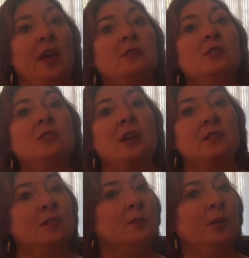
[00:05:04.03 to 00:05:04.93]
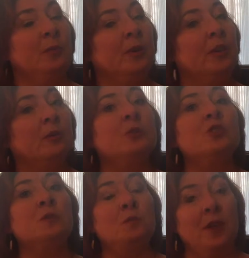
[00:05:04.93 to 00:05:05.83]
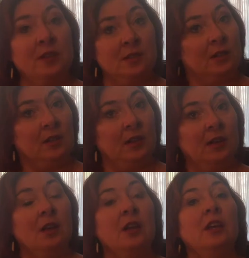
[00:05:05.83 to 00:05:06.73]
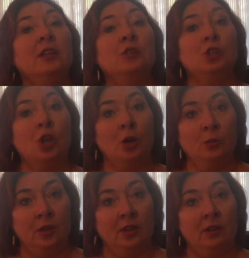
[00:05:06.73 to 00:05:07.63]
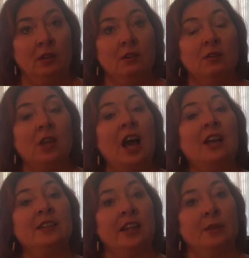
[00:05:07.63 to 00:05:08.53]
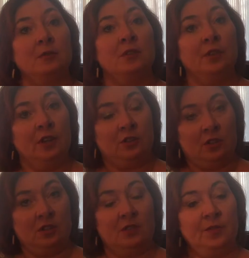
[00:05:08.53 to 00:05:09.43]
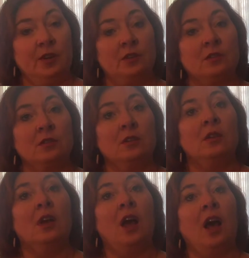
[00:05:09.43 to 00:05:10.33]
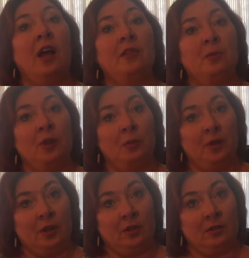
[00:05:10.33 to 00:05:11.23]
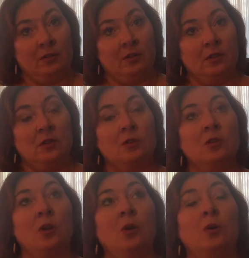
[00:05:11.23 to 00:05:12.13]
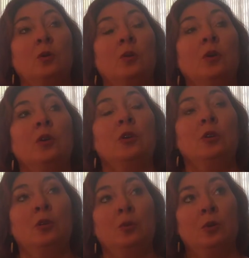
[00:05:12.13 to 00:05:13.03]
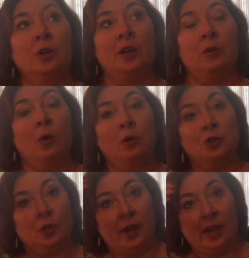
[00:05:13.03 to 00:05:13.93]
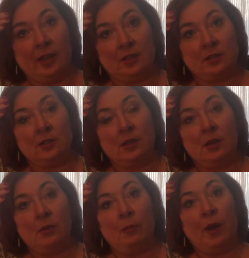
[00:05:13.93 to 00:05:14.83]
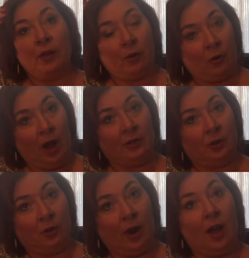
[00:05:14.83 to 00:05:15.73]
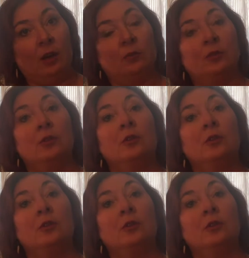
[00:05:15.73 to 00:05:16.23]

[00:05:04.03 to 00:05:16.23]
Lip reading: exercise of the middle pillar, which is basically intoning the God names of each of the spheres on the middle pillar. So you would hold your hands on your crown